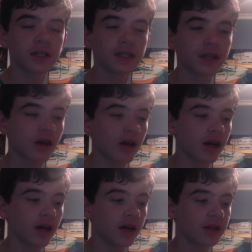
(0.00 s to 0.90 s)

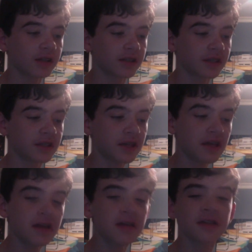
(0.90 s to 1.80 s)
And
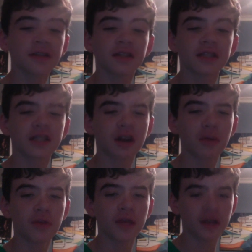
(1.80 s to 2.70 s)
yeah, let's get on
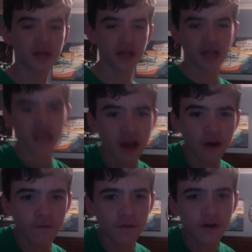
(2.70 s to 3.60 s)
with it.
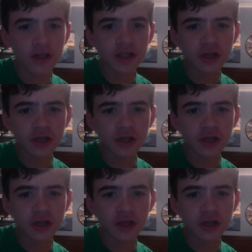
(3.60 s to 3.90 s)
Now, first